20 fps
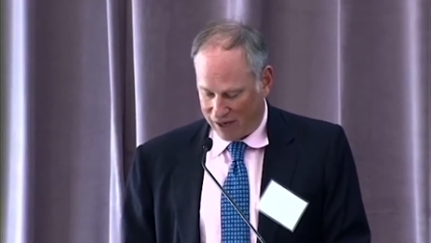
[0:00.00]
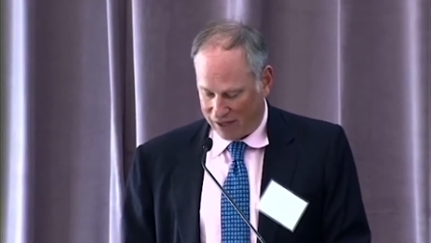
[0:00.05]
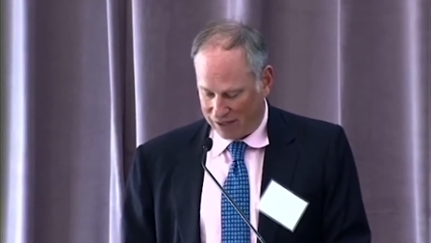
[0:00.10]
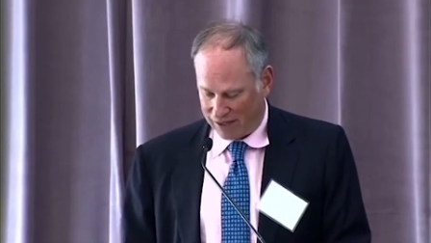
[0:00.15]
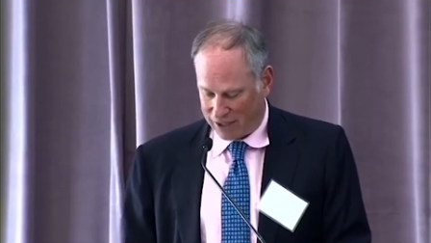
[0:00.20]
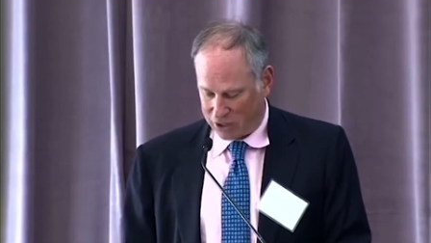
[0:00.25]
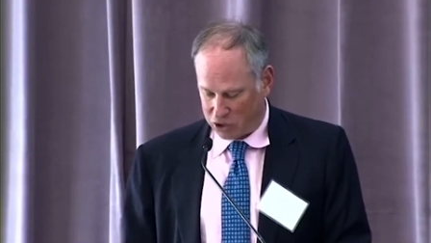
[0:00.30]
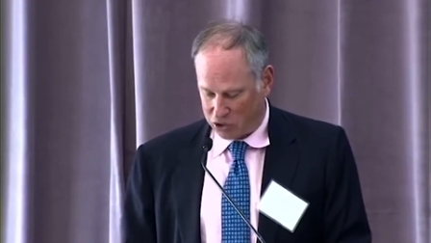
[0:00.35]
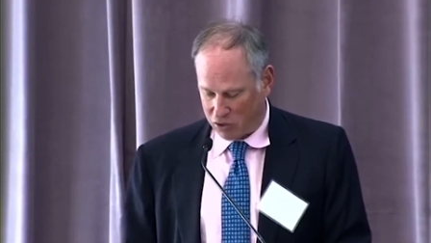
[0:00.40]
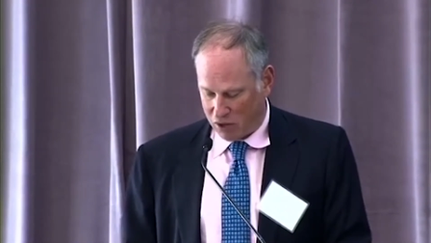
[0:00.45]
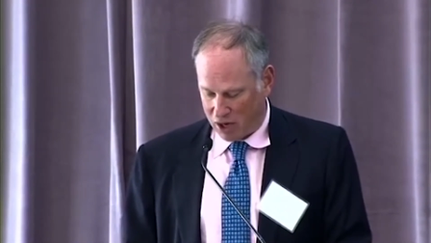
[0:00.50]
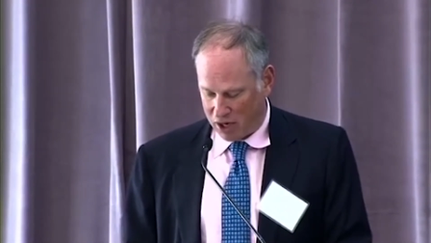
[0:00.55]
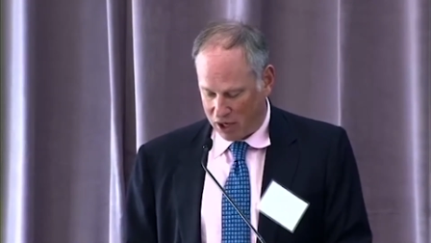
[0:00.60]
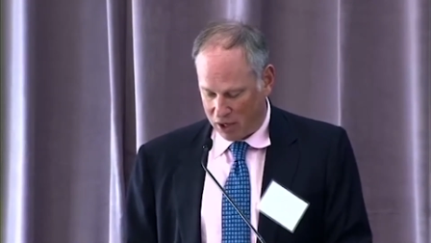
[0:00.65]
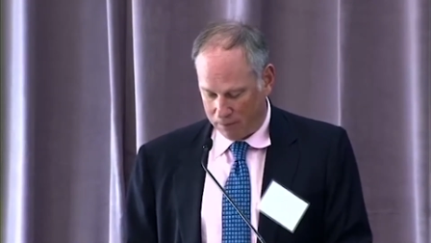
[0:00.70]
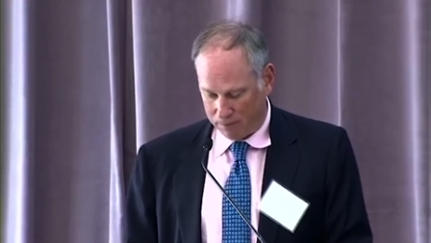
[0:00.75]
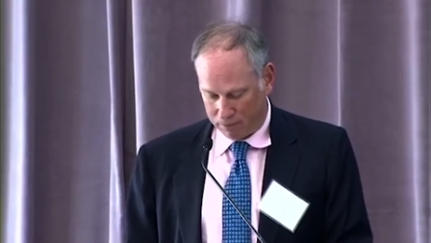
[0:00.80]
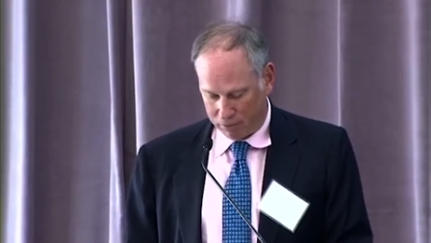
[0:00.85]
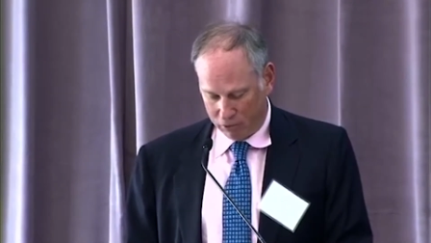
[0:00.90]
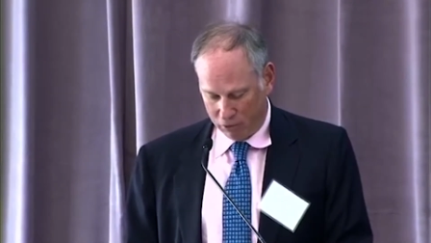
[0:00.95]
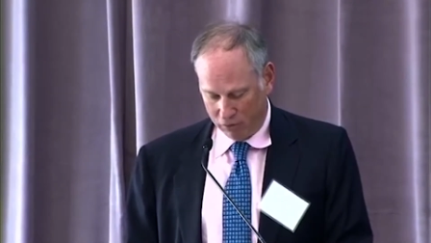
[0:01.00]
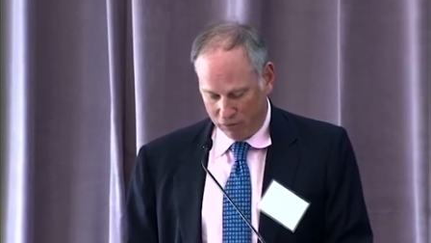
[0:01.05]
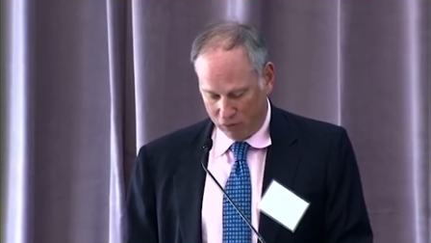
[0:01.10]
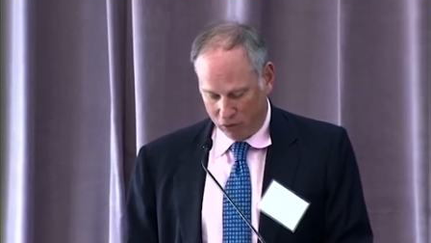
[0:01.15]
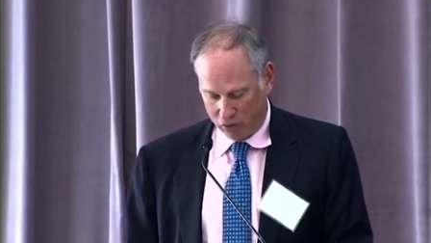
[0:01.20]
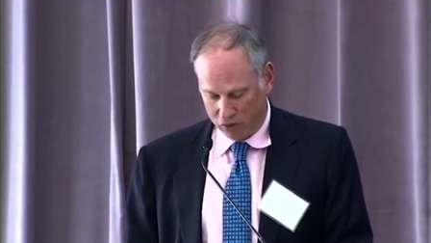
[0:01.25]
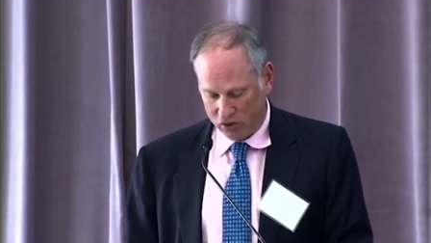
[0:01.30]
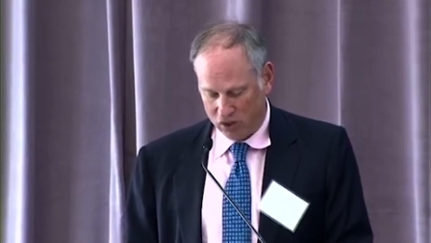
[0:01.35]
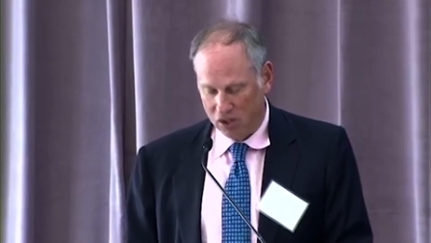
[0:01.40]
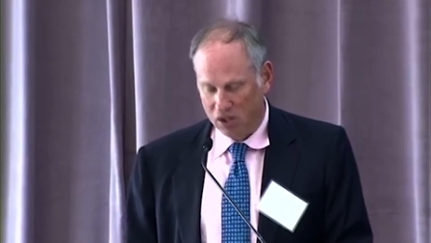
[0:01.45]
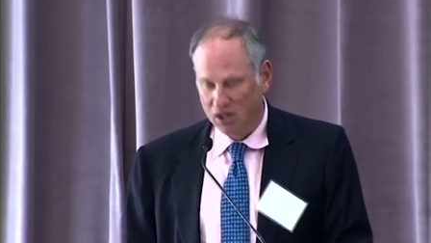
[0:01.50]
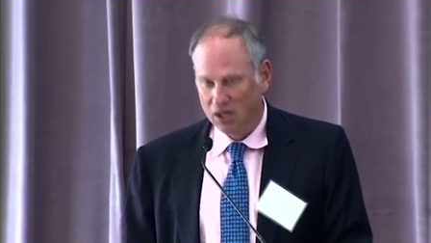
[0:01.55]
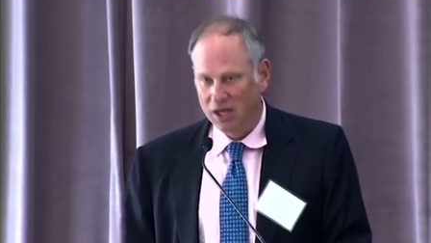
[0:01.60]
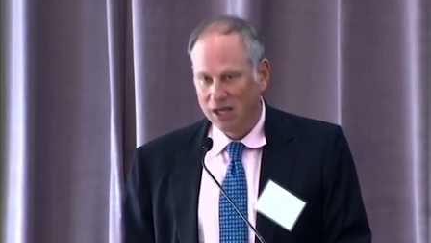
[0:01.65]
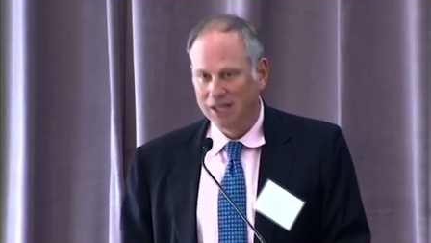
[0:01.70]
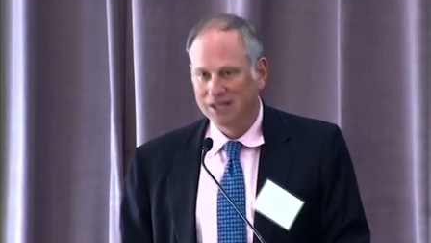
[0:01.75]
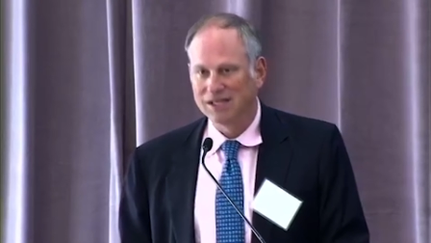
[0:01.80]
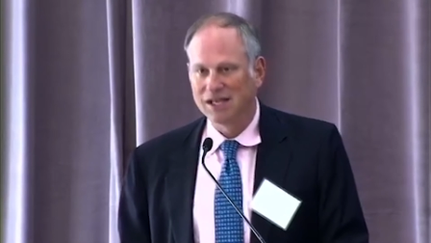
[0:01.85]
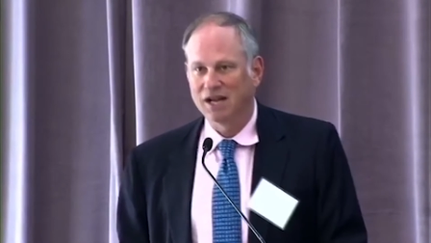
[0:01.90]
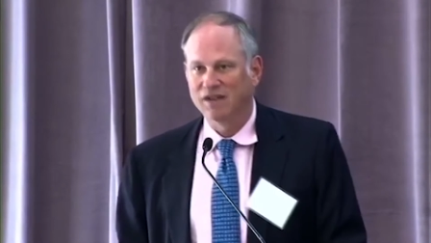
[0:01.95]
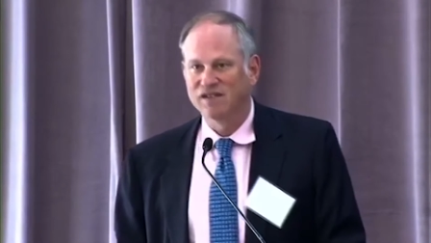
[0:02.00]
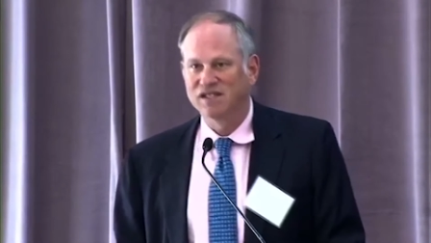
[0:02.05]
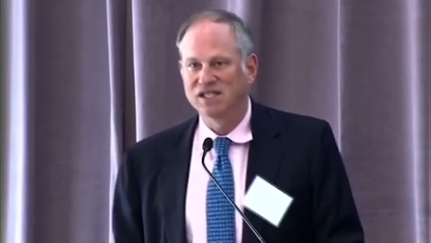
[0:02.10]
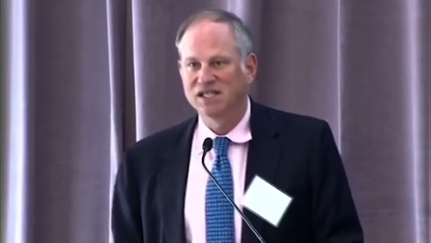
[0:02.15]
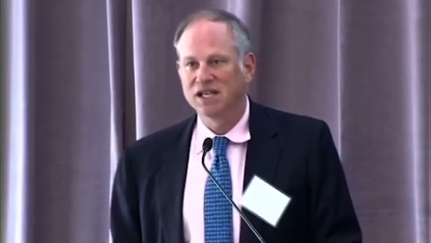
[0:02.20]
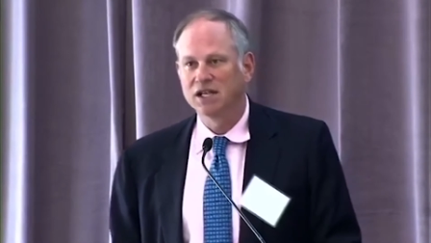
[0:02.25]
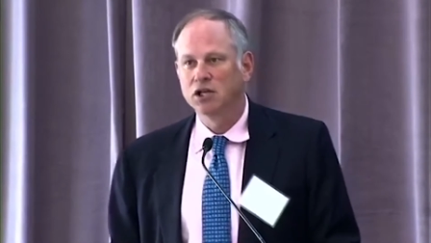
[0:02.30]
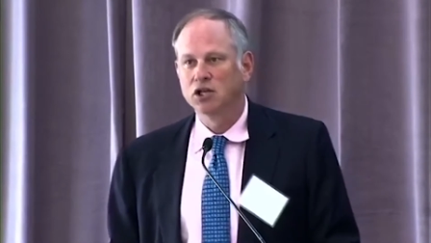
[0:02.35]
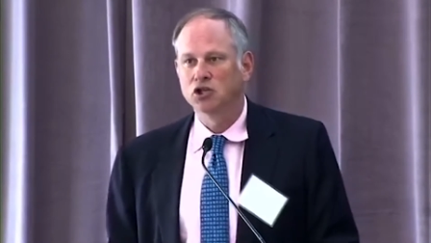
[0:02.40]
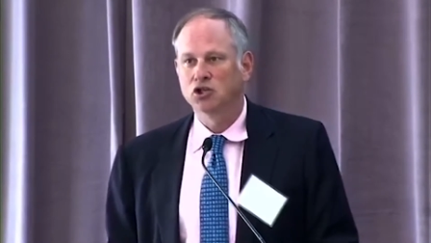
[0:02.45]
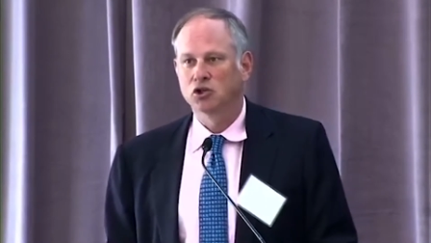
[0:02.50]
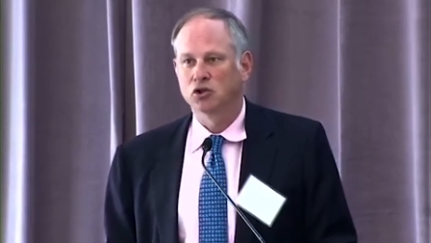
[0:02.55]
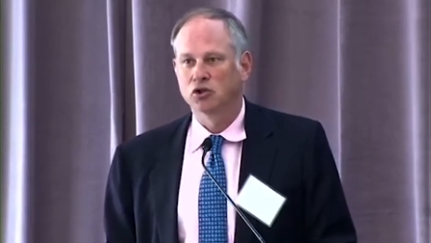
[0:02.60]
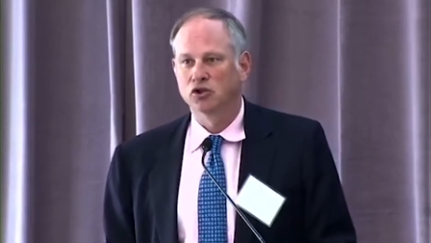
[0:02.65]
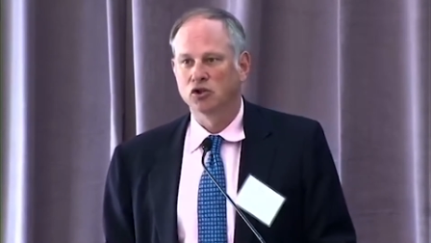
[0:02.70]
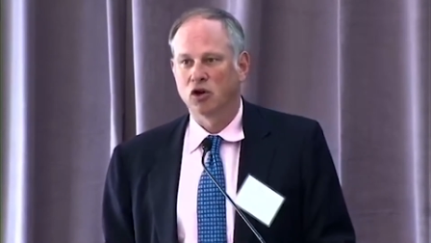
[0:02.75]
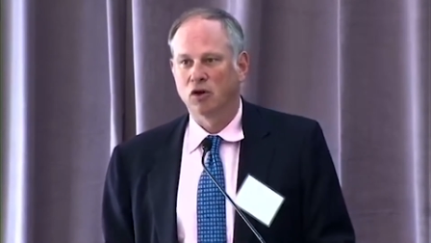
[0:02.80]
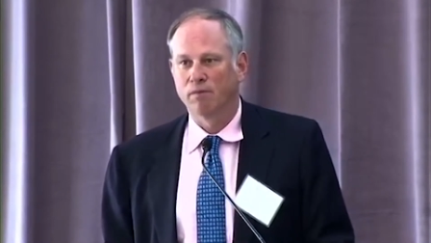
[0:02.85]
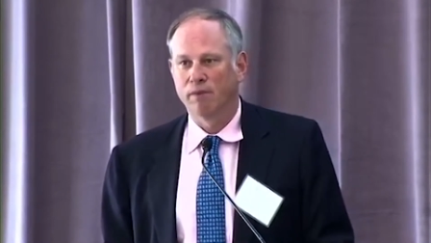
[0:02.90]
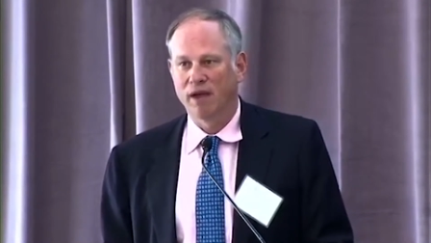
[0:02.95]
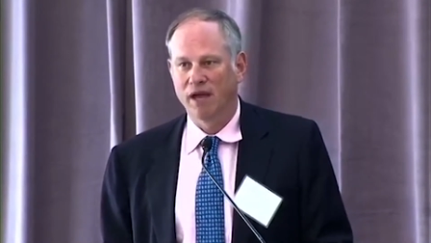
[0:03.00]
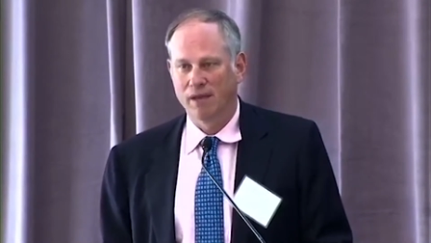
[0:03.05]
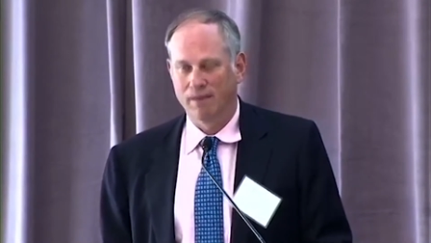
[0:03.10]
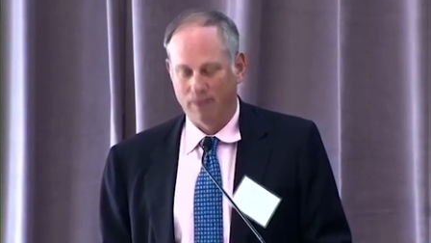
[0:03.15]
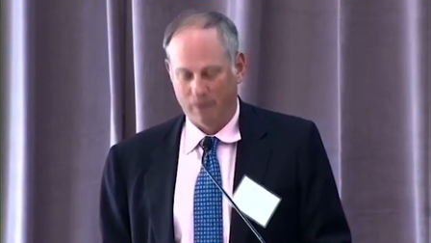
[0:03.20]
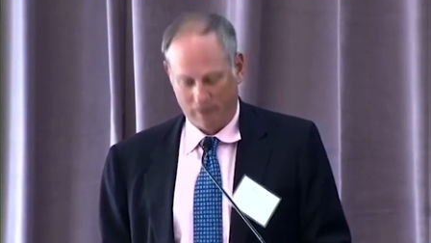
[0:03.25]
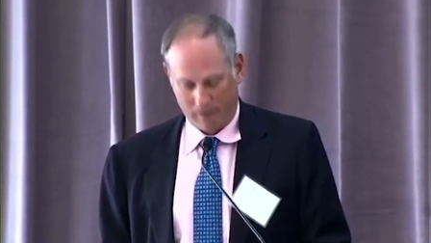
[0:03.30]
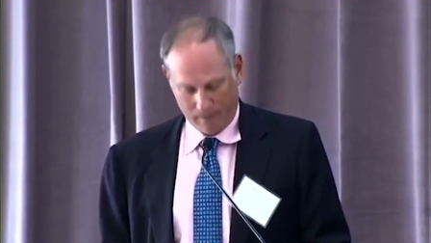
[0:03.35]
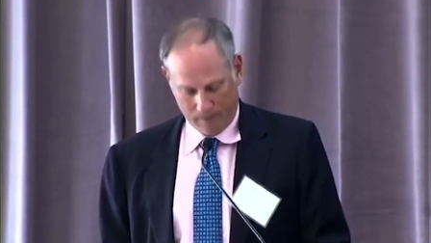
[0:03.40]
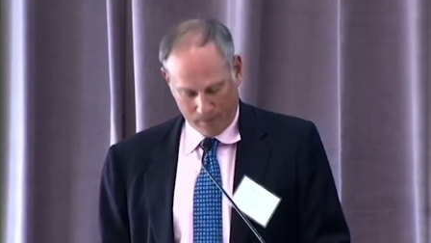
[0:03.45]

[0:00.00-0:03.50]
electronic approvals instead of signatures on paper.